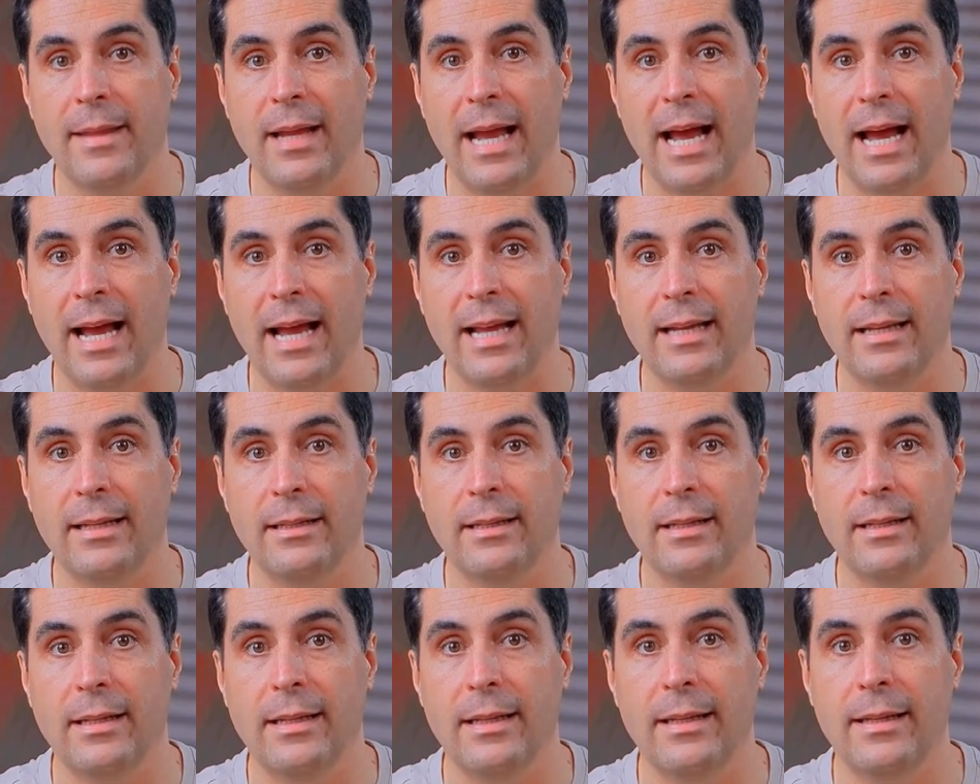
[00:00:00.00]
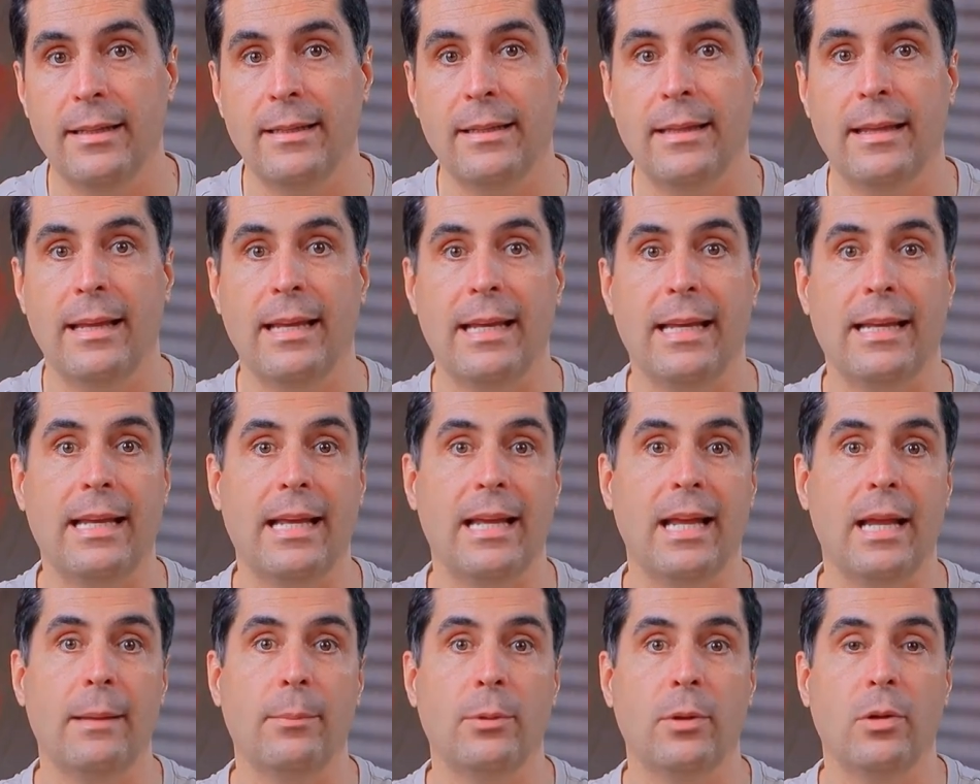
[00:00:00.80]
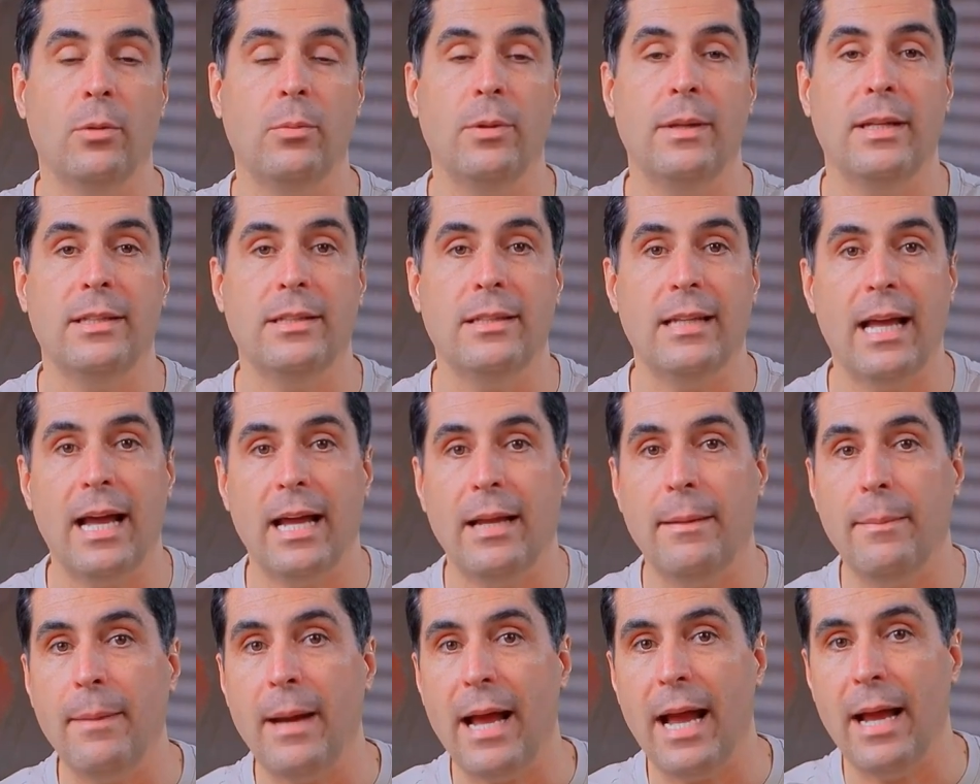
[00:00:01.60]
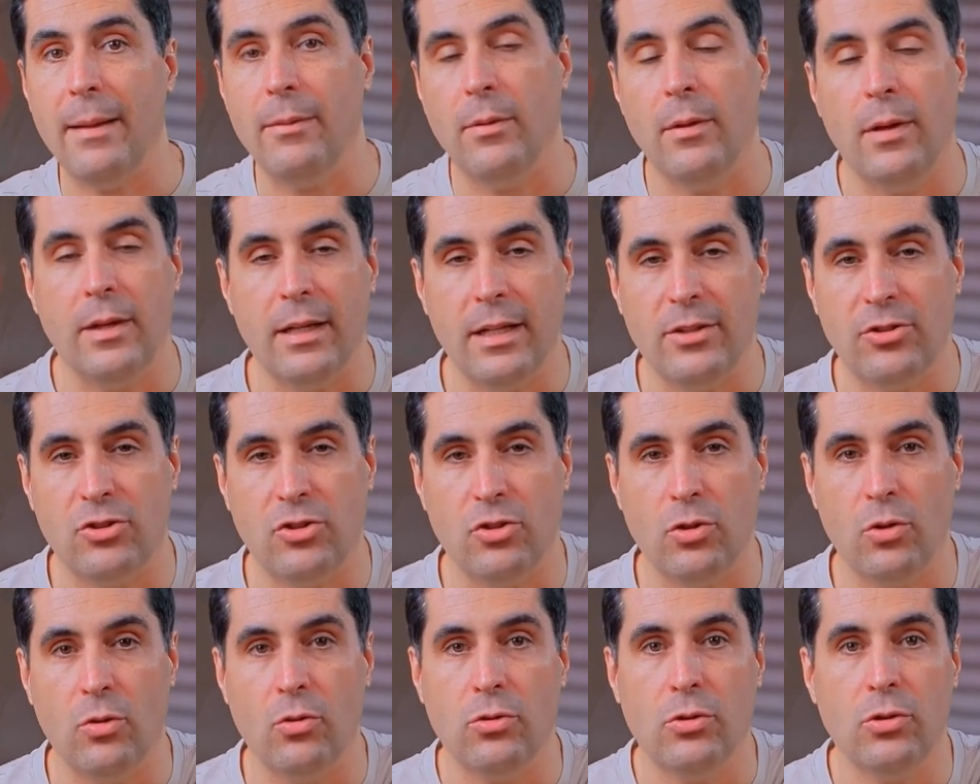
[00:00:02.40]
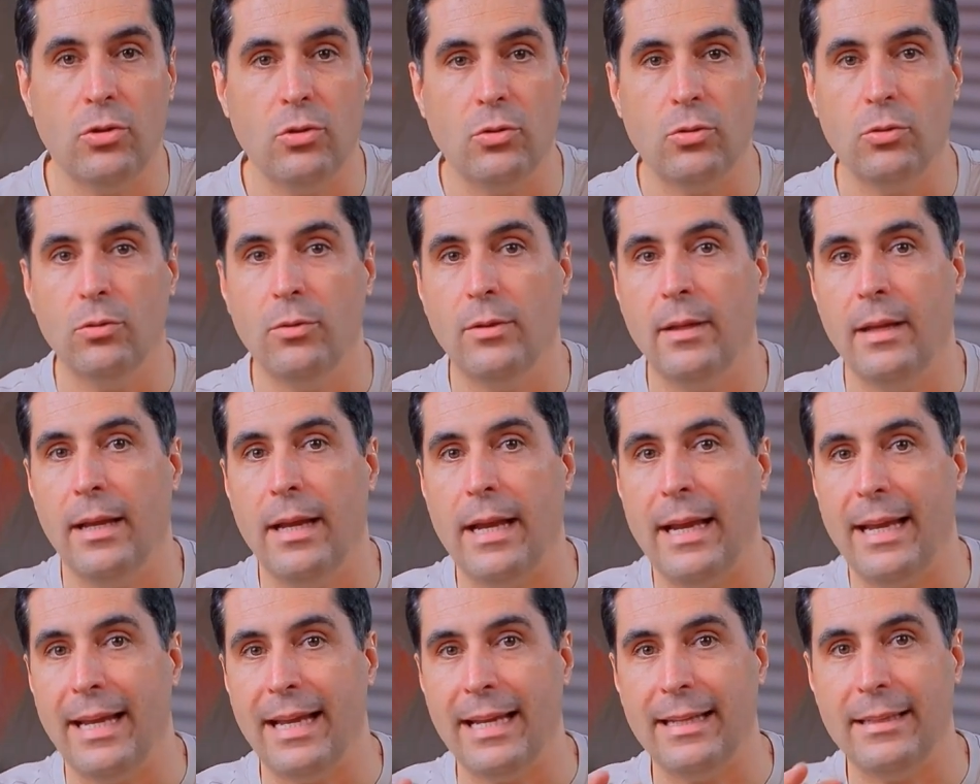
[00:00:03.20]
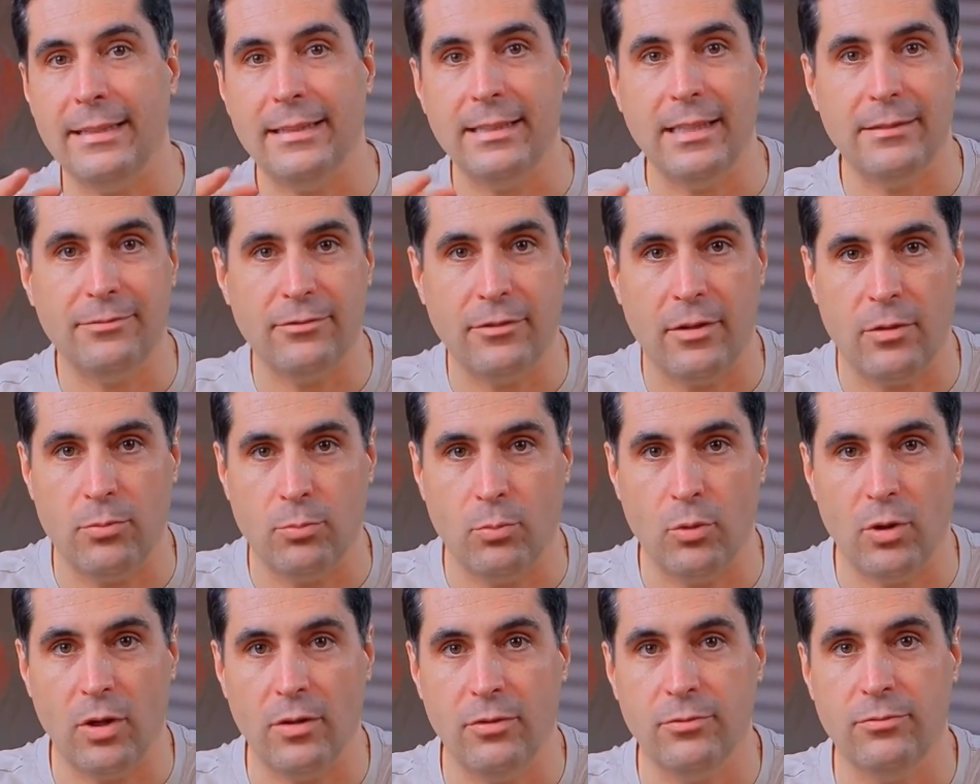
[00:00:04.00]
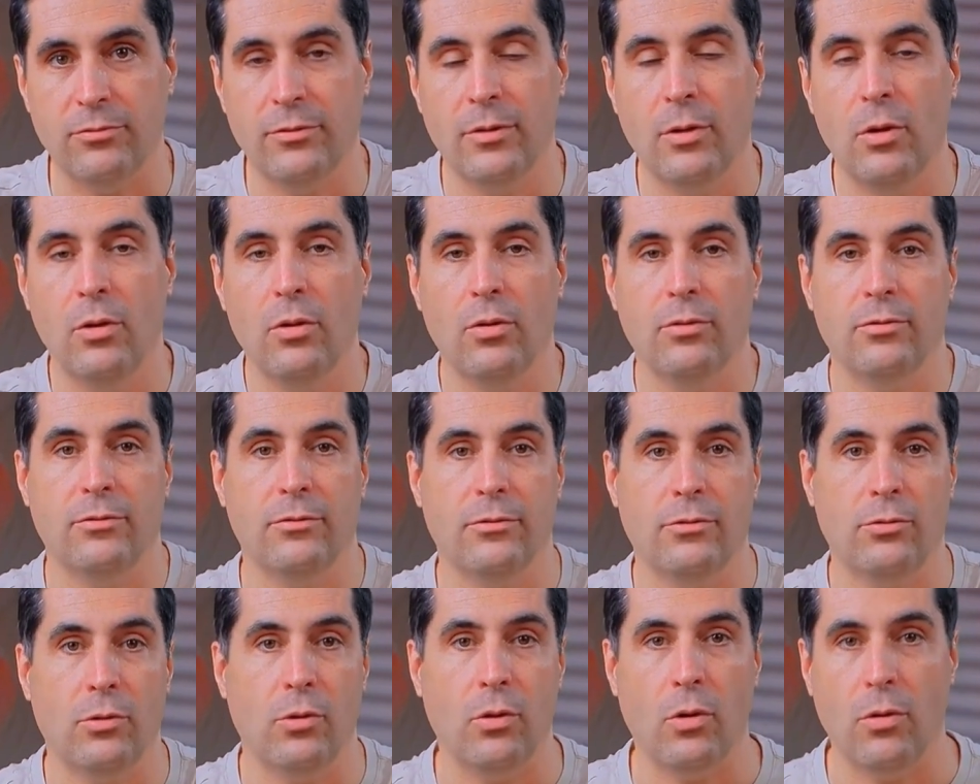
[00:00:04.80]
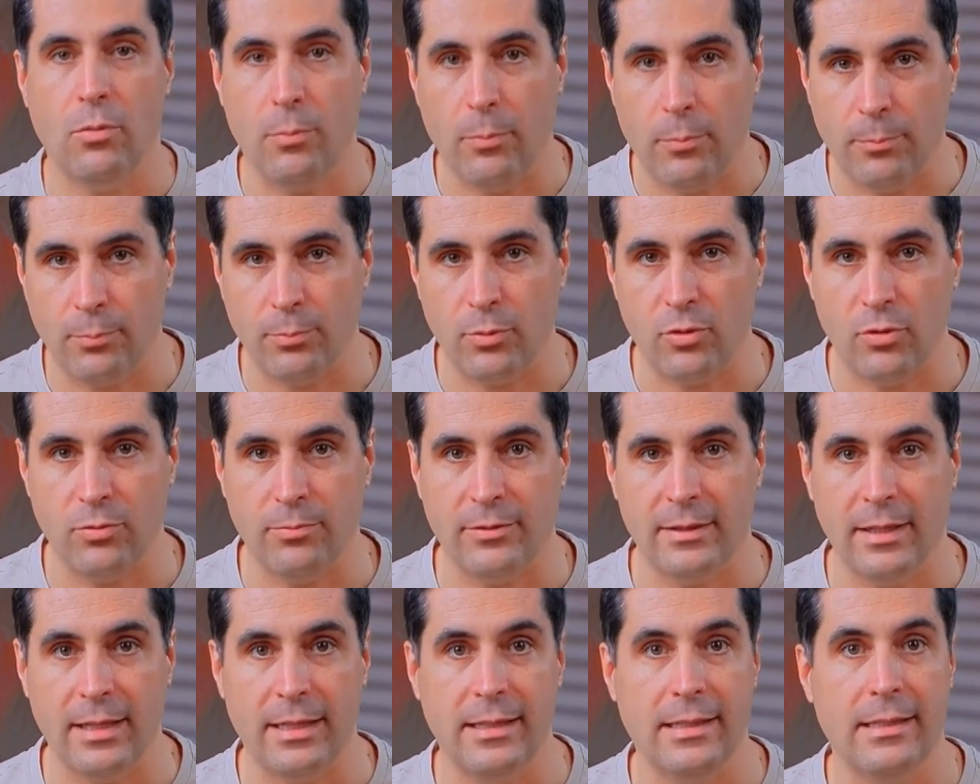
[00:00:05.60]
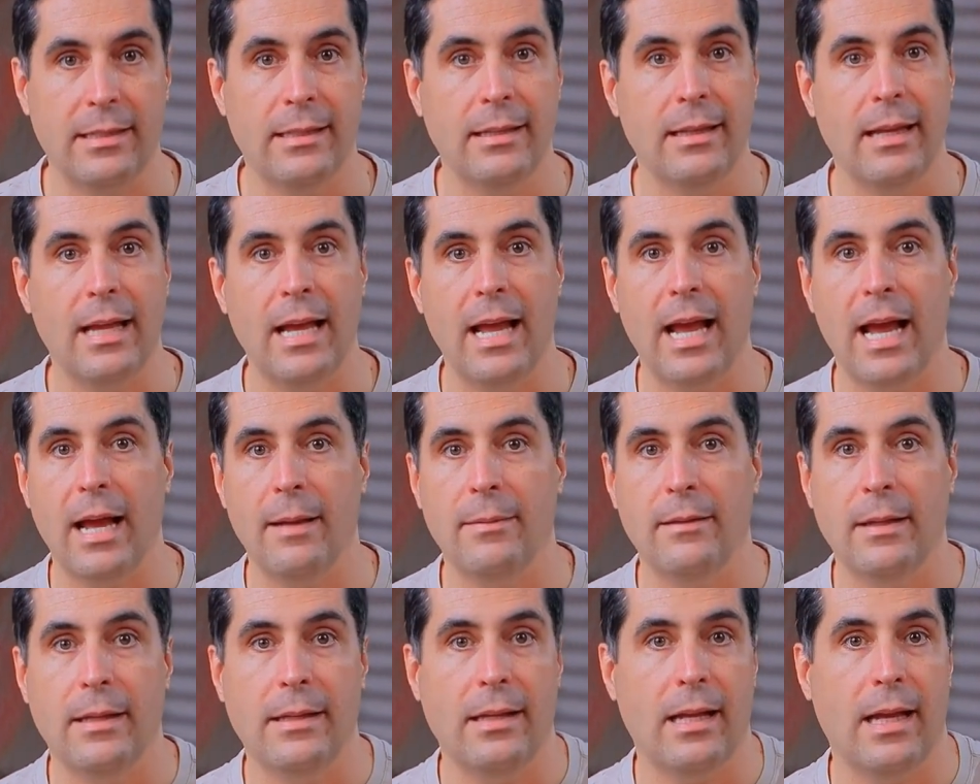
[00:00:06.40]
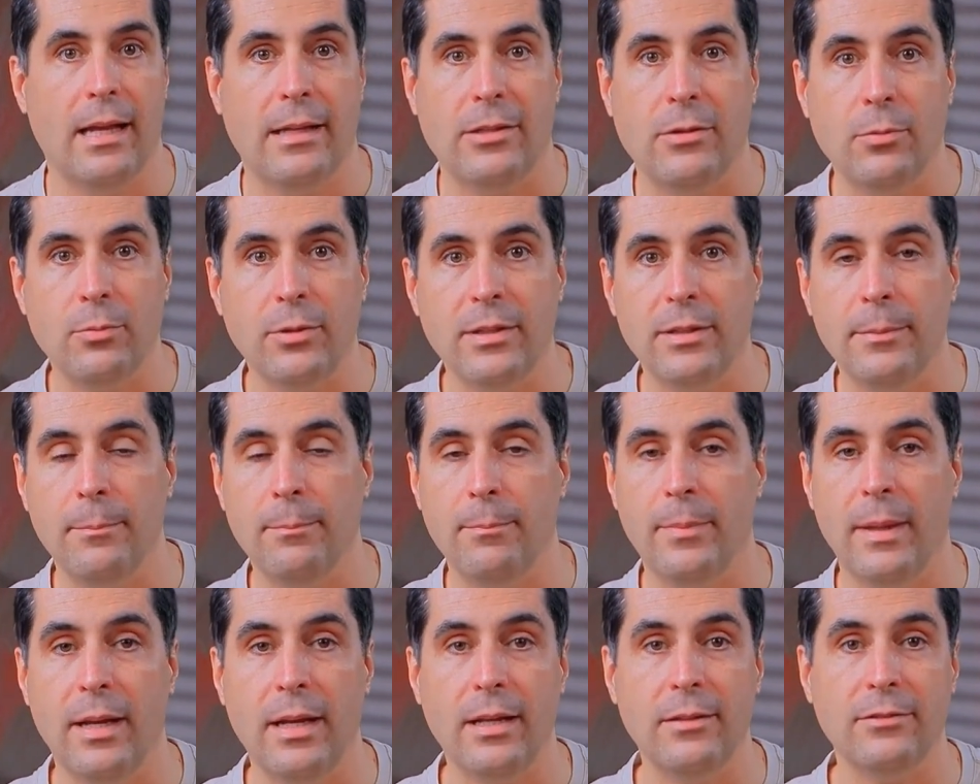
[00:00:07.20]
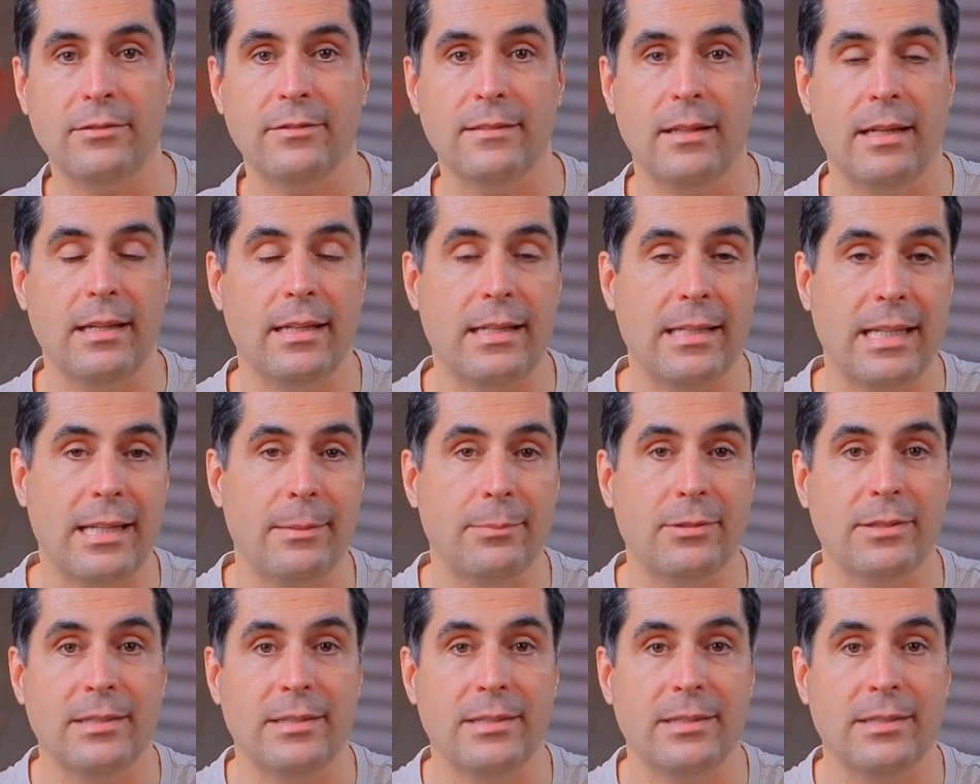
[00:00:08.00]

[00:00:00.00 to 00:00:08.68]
And in a couple of weeks time, I'm gonna show you a different workflow for moving avatars with perfect lip